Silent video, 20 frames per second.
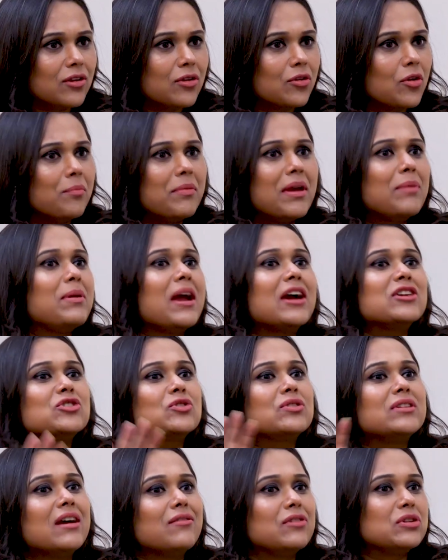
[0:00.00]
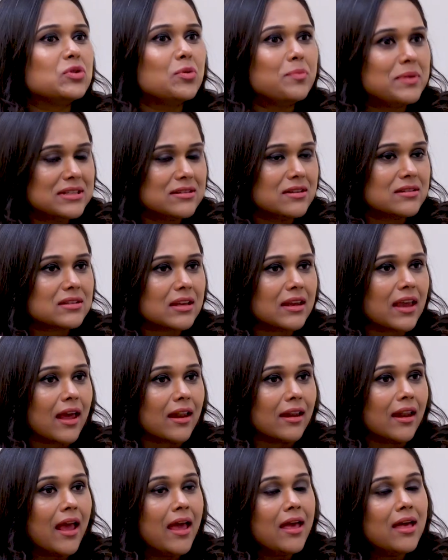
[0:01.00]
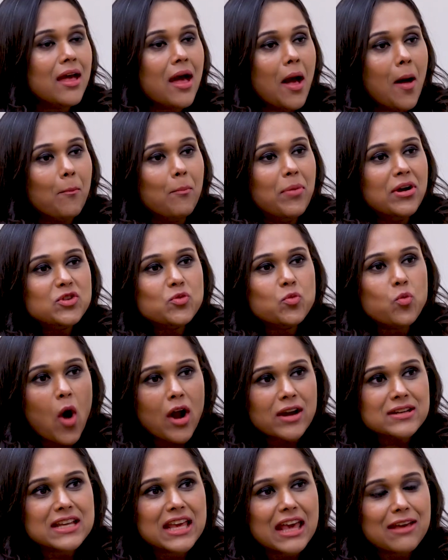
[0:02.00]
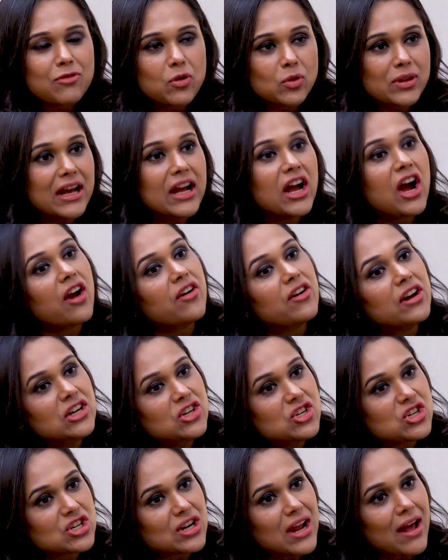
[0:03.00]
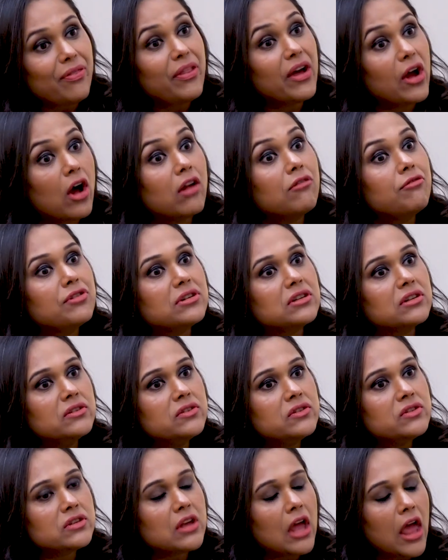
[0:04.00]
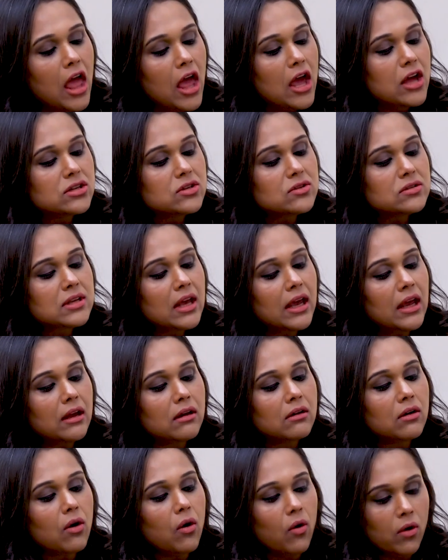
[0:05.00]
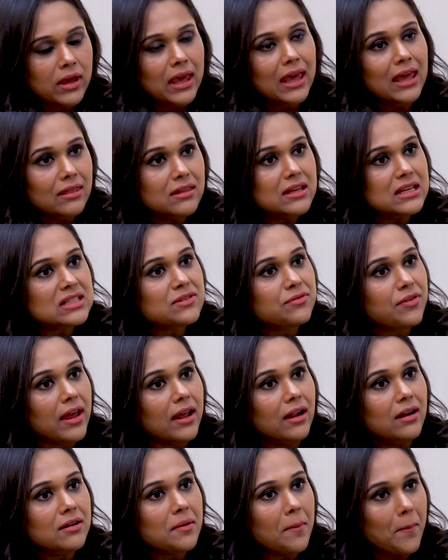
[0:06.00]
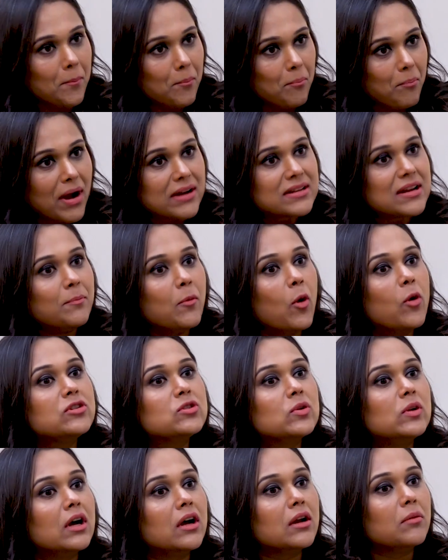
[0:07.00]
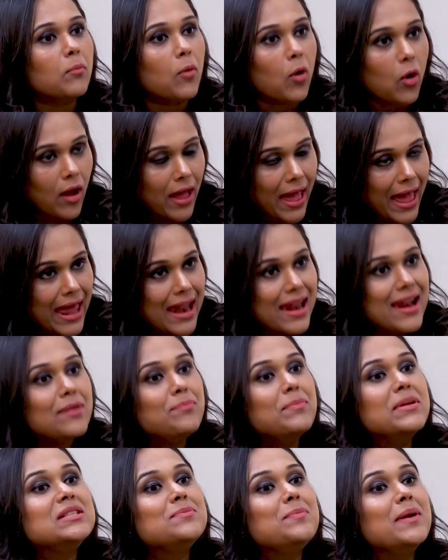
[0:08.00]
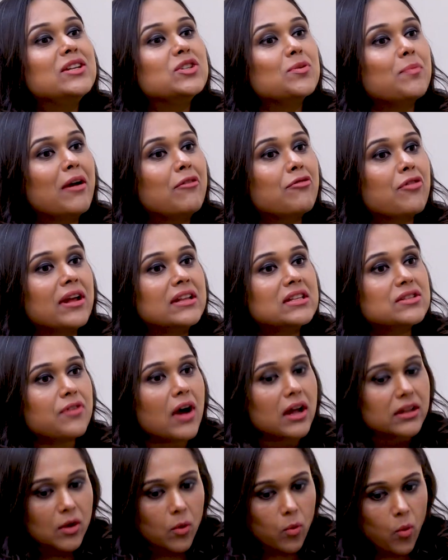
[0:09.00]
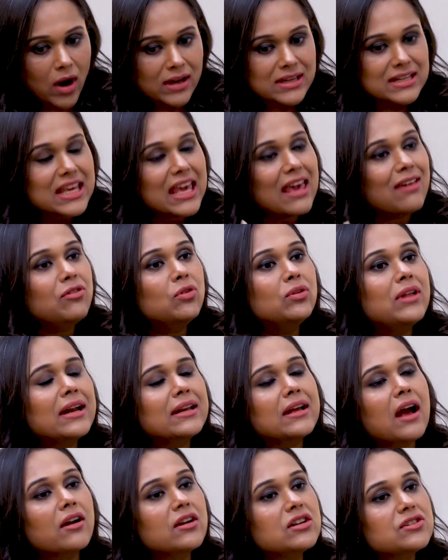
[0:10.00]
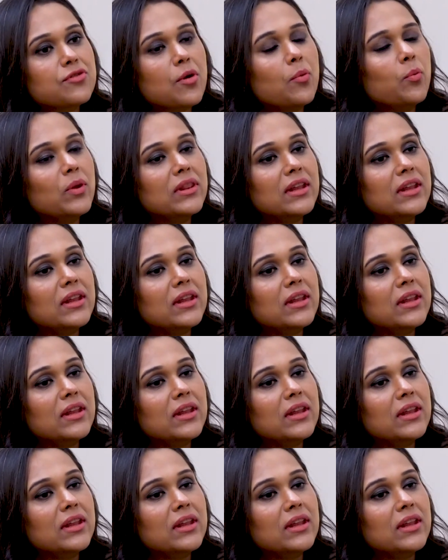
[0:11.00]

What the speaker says: Maybe I should never do business again. But what gave you the courage and the confidence to say, okay, this failed, but I'm going to learn more. Let me speak to my friend's father. What gave you that courage from